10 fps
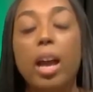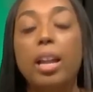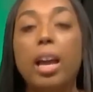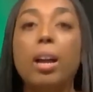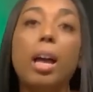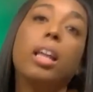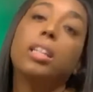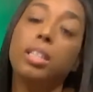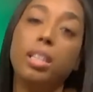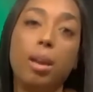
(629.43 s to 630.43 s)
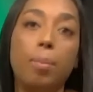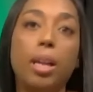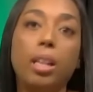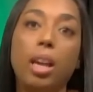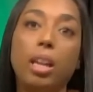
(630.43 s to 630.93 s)
and I like to stay in
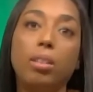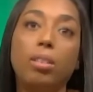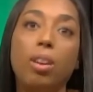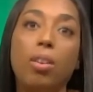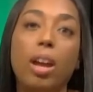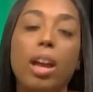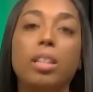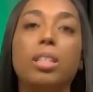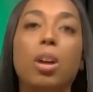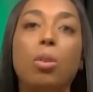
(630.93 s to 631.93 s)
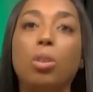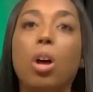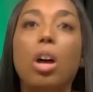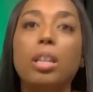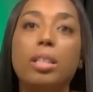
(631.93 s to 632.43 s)
my lane, okay? So
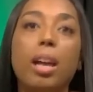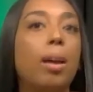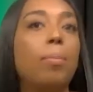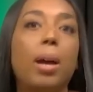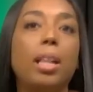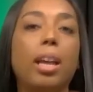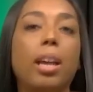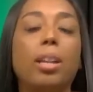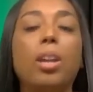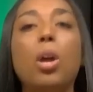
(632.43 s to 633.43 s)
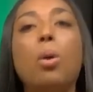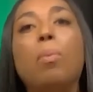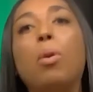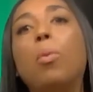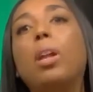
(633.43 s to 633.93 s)
law is not my lane.
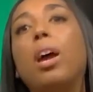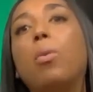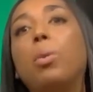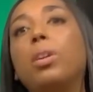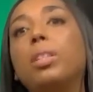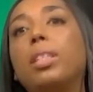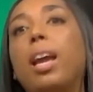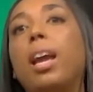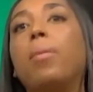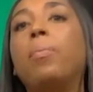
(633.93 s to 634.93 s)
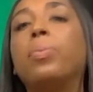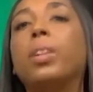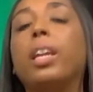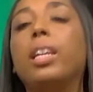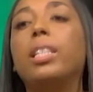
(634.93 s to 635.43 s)
But what I will say
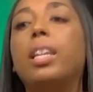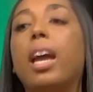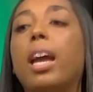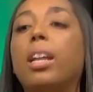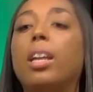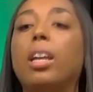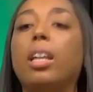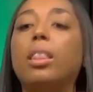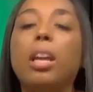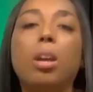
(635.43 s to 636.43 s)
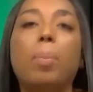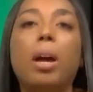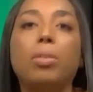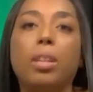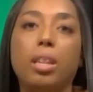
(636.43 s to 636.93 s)
is that think
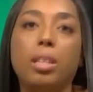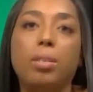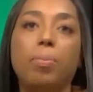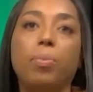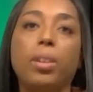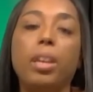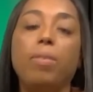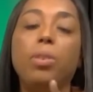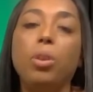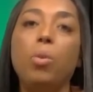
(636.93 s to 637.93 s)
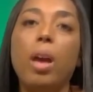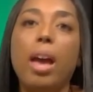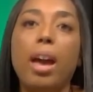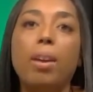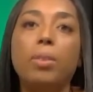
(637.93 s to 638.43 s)
about this. If you
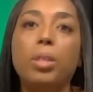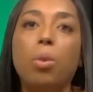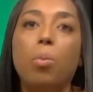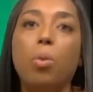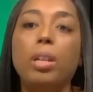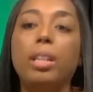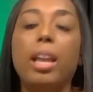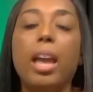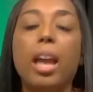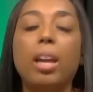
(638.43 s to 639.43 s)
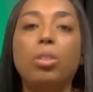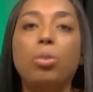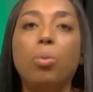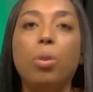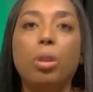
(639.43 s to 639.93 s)
have someone that adds
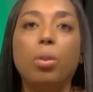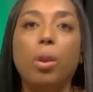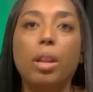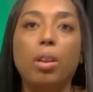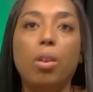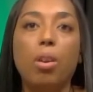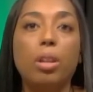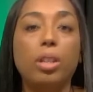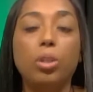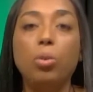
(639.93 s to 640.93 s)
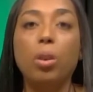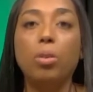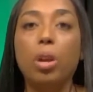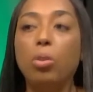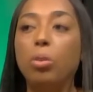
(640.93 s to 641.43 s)
you on a credit card that you
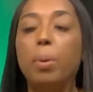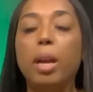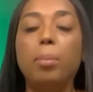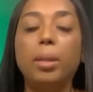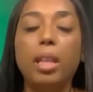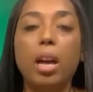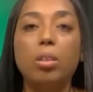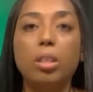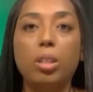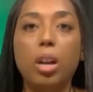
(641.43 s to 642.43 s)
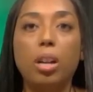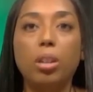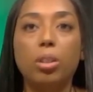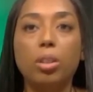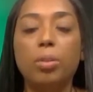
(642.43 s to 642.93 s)
don't know, you paid them
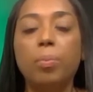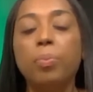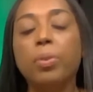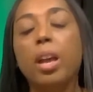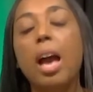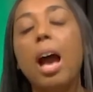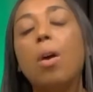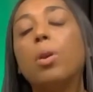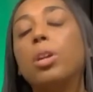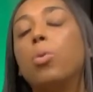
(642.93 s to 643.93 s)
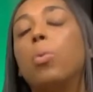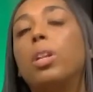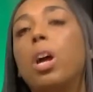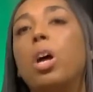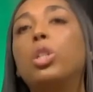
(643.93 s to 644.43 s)
$1,000, how are you
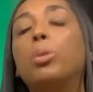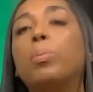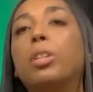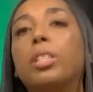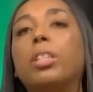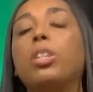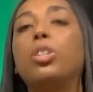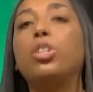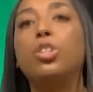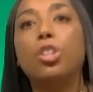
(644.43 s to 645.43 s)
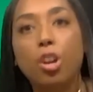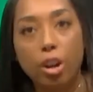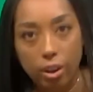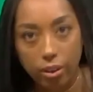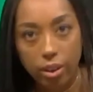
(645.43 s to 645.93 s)
100%
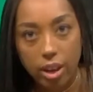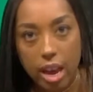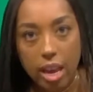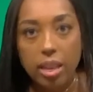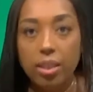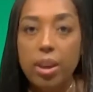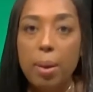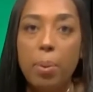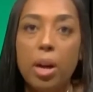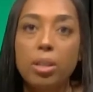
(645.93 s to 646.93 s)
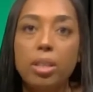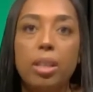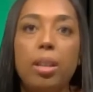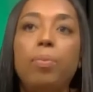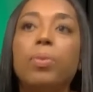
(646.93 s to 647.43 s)
sure that that
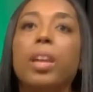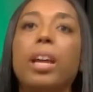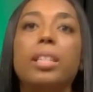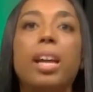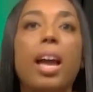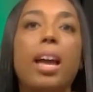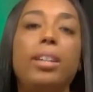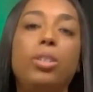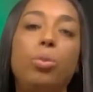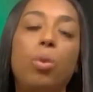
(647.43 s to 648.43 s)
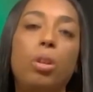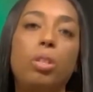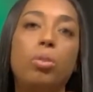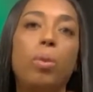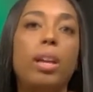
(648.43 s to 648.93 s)
person has not added you
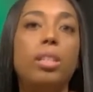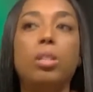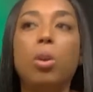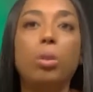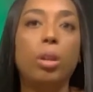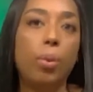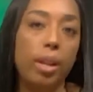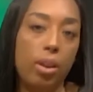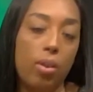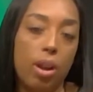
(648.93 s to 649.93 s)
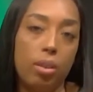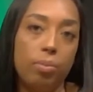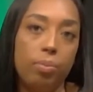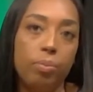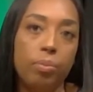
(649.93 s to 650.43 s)
onto a stolen credit card,
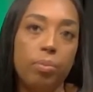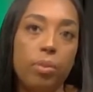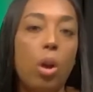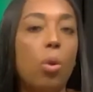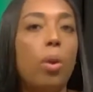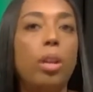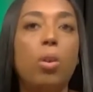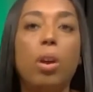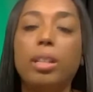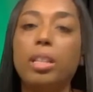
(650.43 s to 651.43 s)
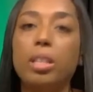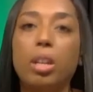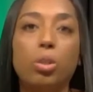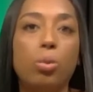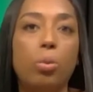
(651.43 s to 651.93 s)
or a credit card that's
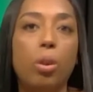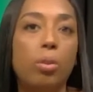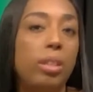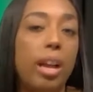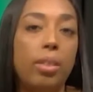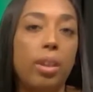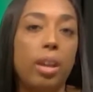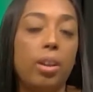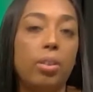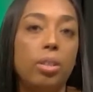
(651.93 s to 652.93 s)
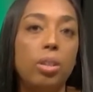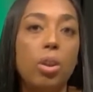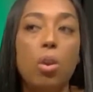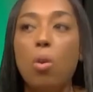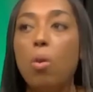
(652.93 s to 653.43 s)
not your or not theirs,
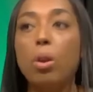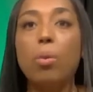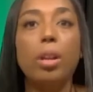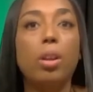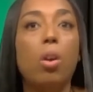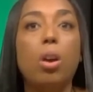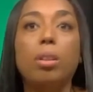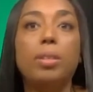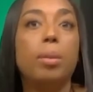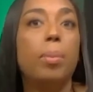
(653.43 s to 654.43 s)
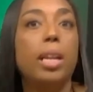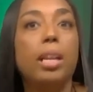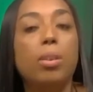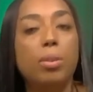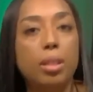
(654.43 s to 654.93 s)
or a credit card of
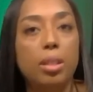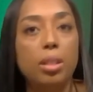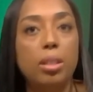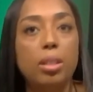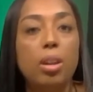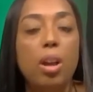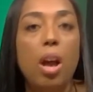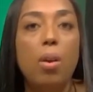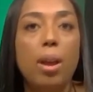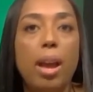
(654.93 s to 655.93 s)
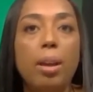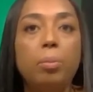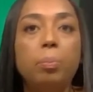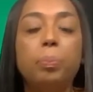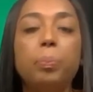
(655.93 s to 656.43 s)
somebody else's? Okay,